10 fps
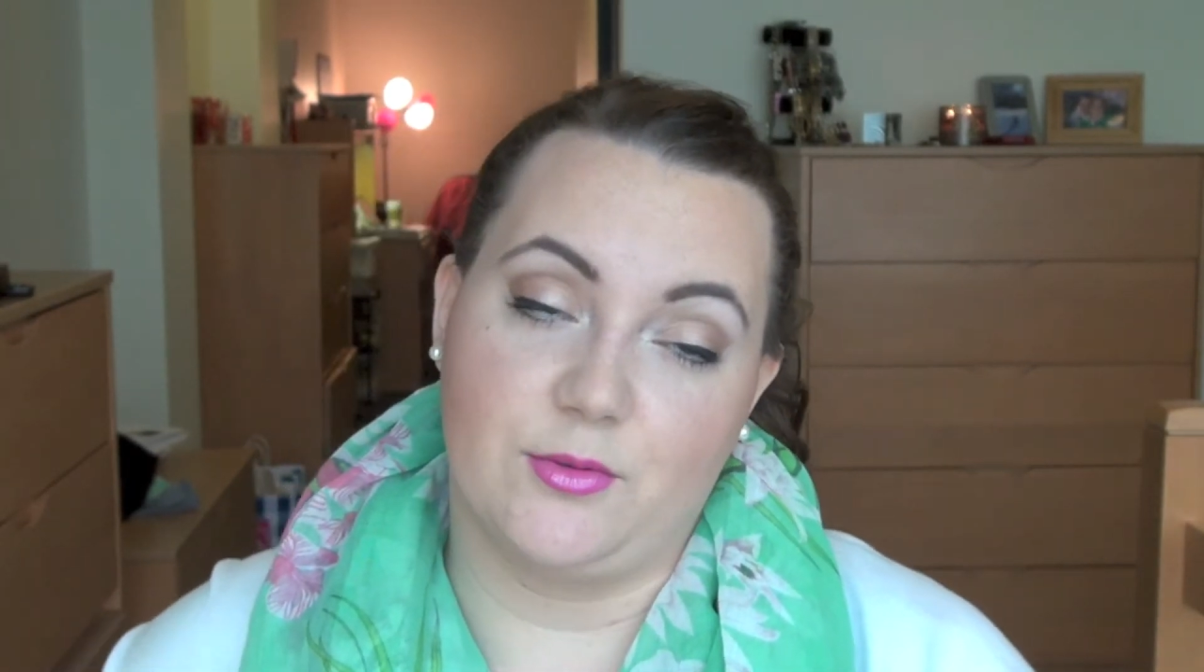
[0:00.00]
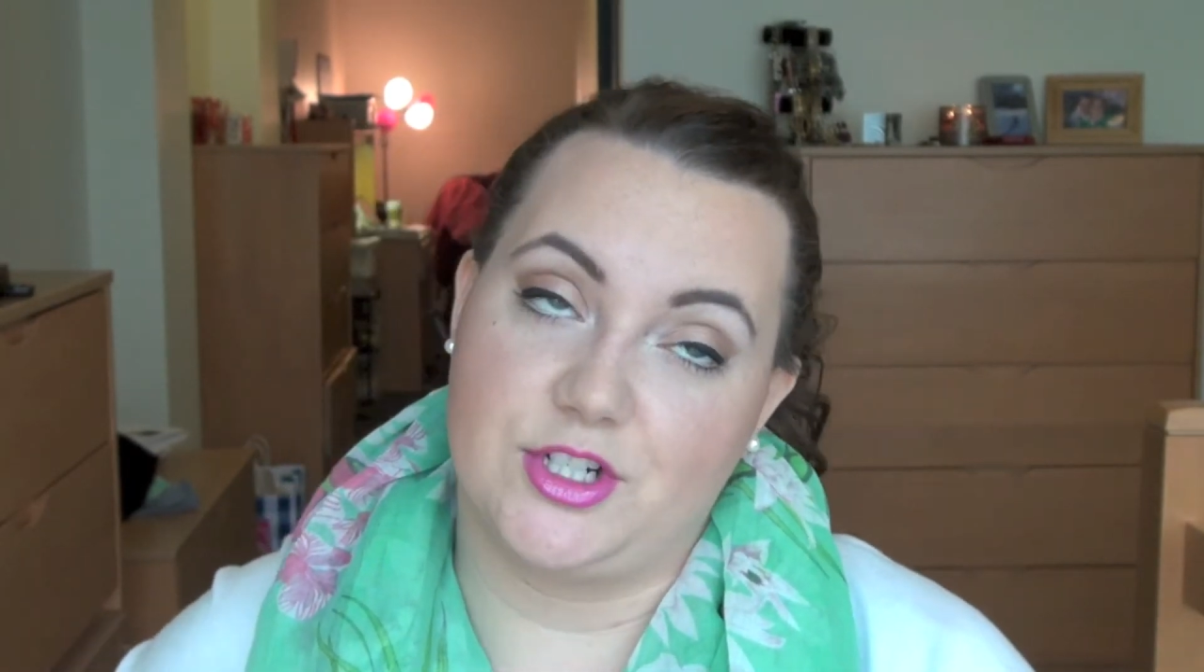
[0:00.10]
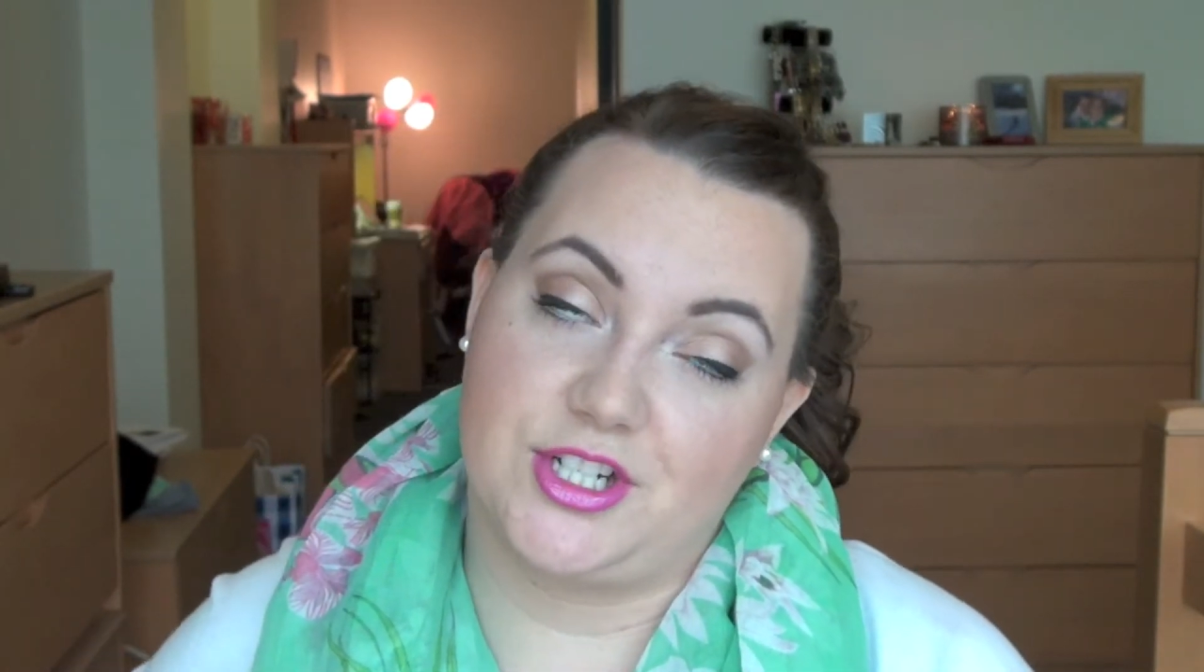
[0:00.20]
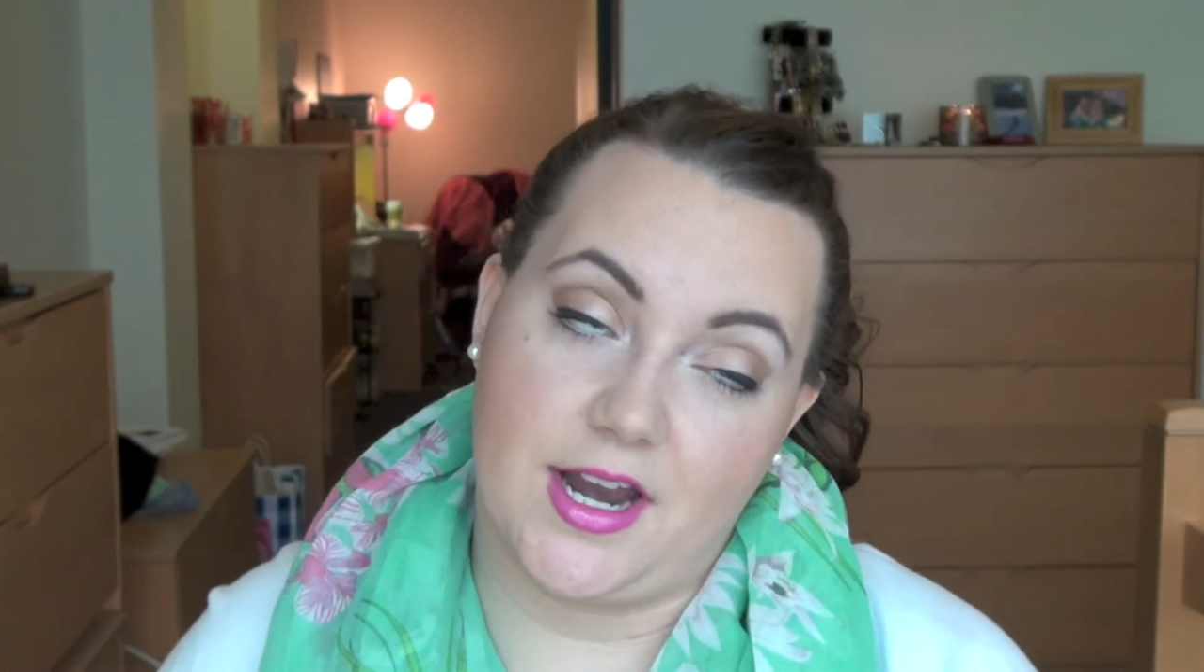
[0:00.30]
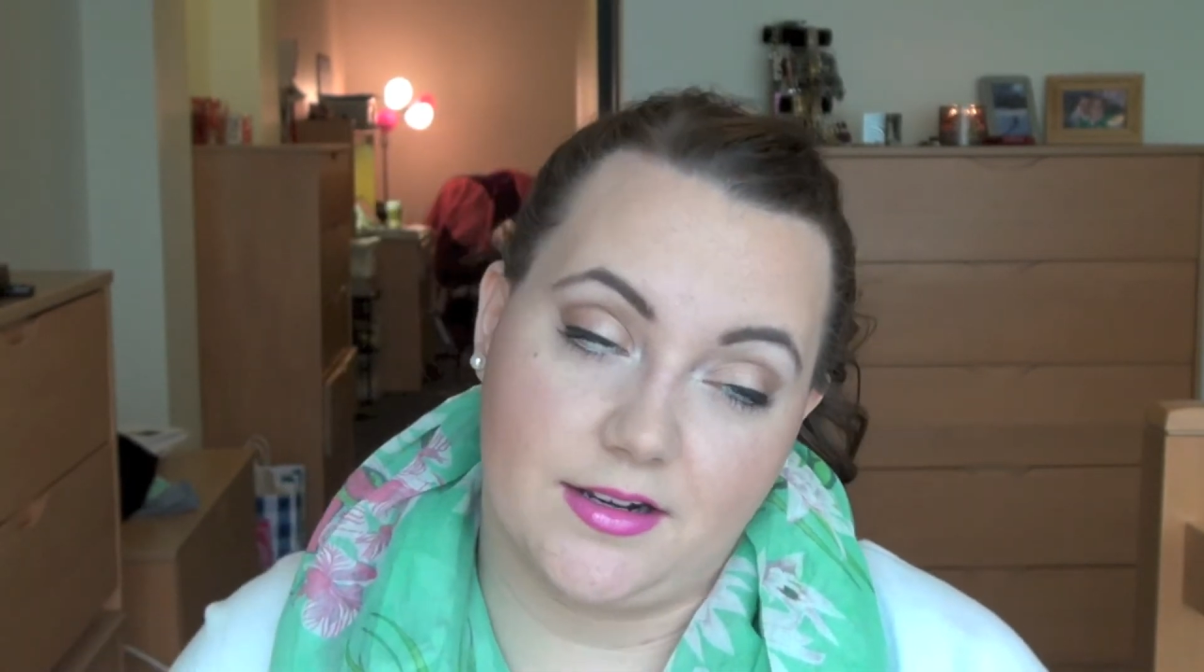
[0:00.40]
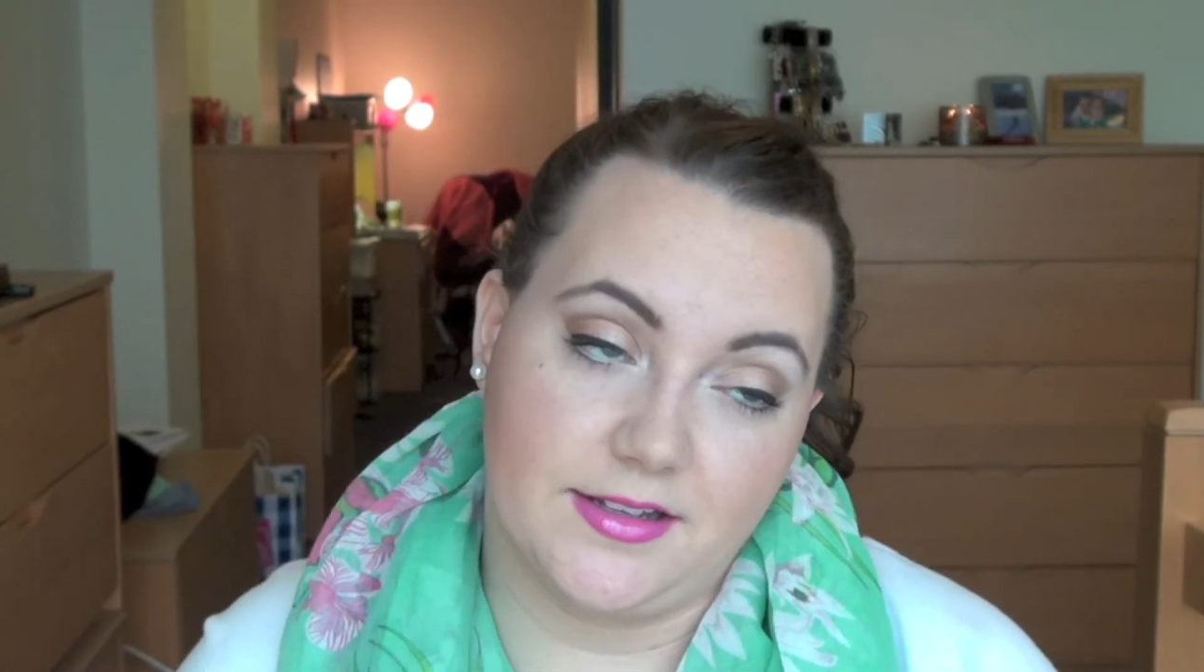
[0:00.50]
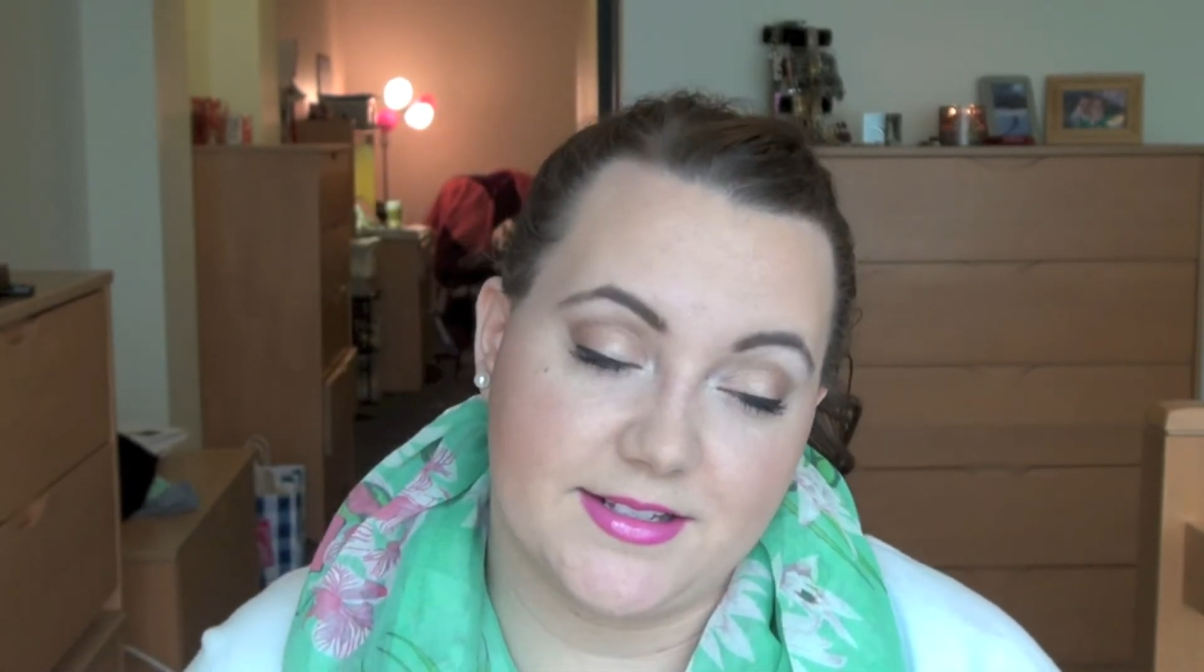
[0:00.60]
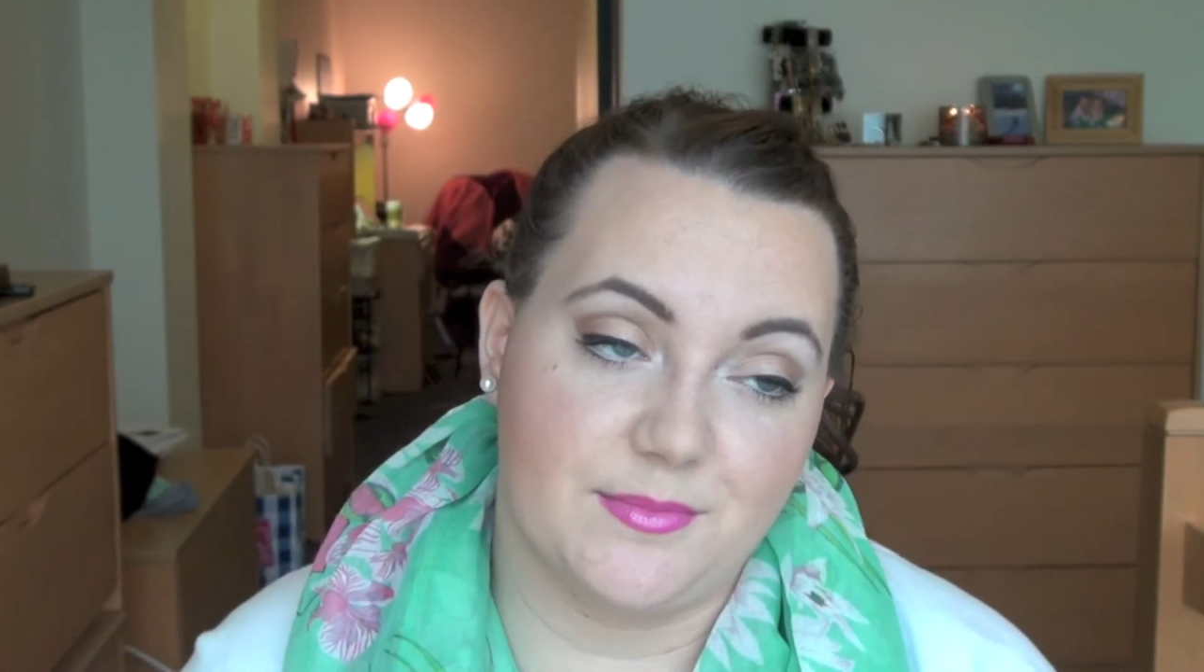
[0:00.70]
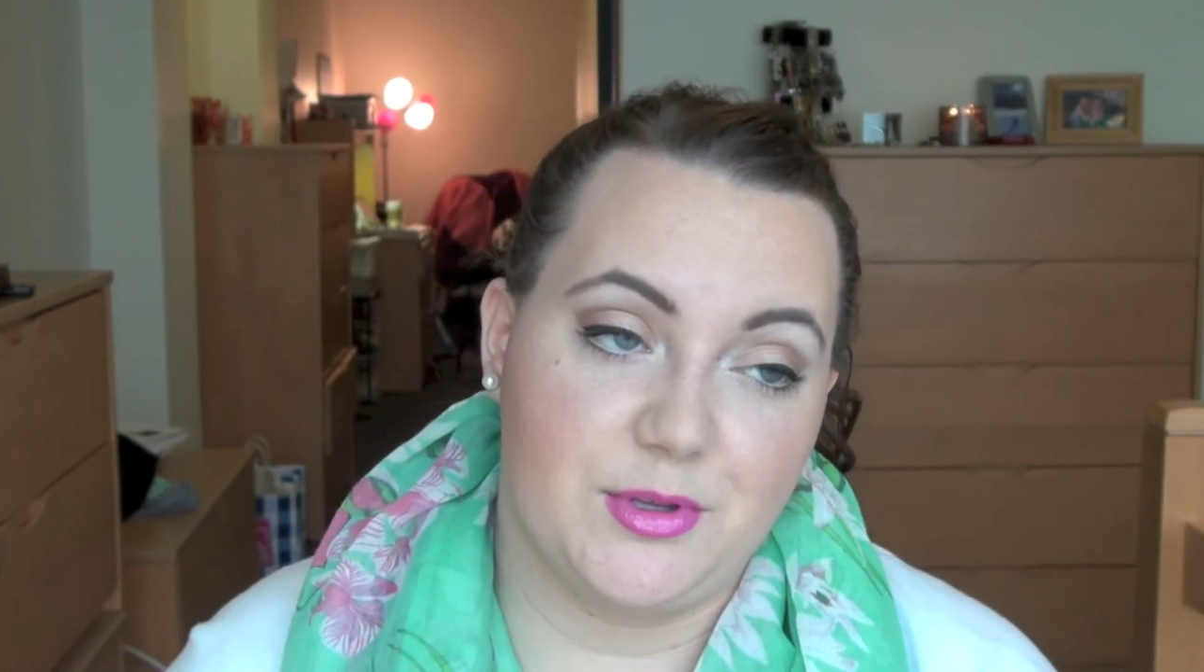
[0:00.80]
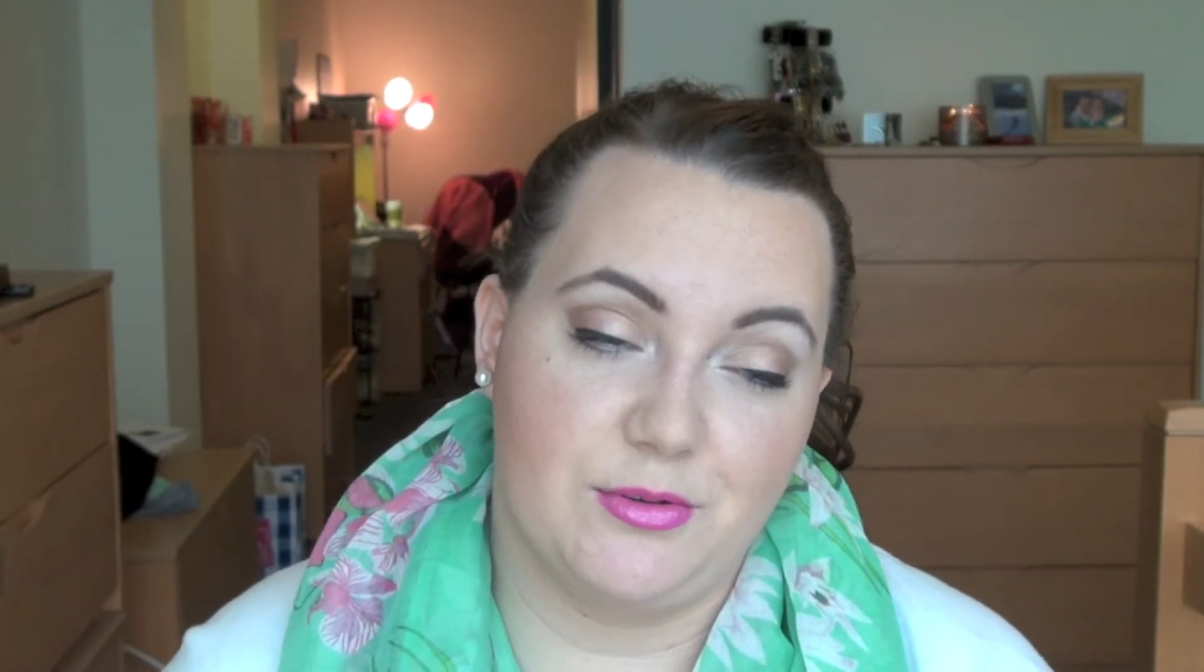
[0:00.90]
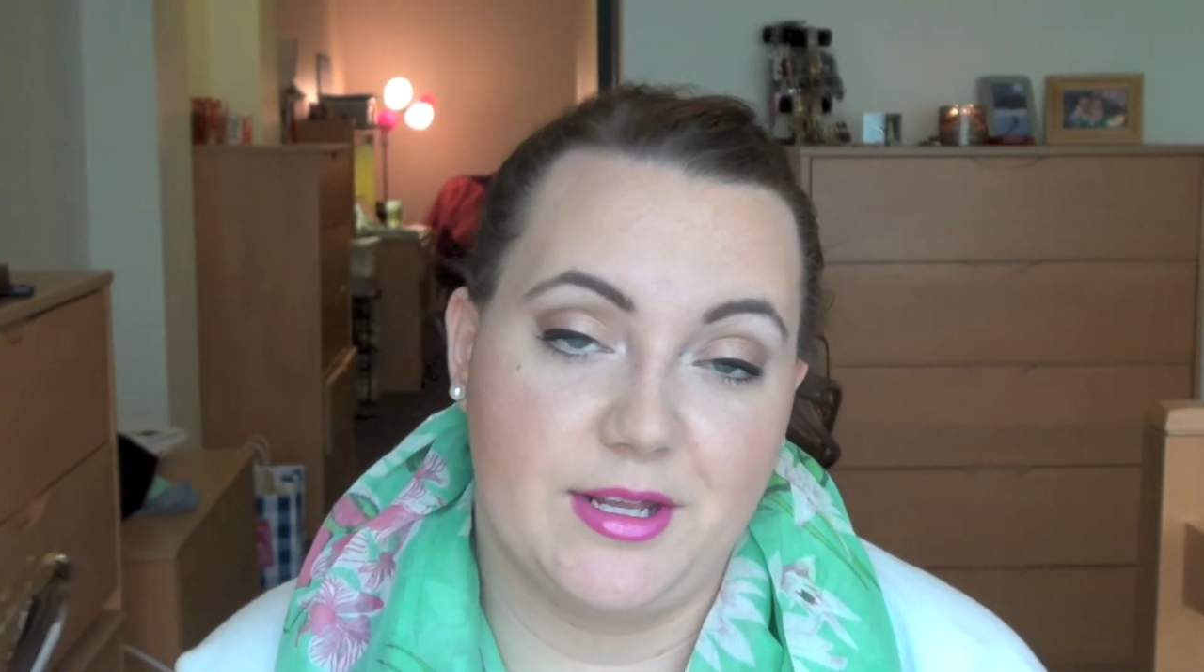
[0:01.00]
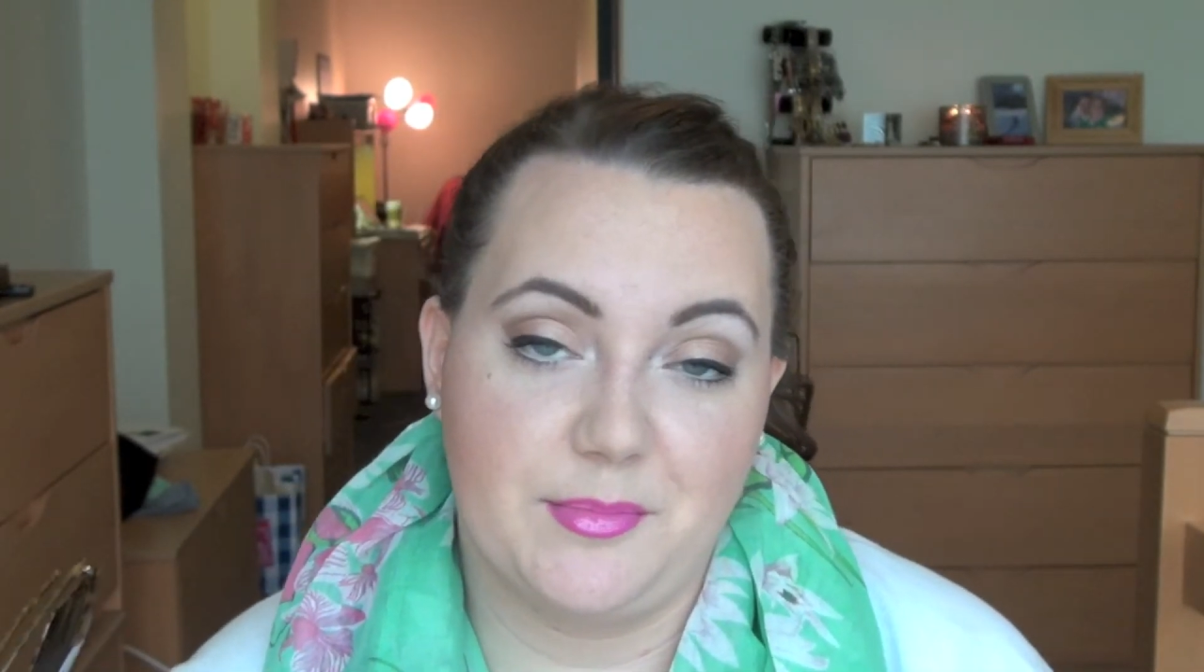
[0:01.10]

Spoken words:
which technically isn't beauty,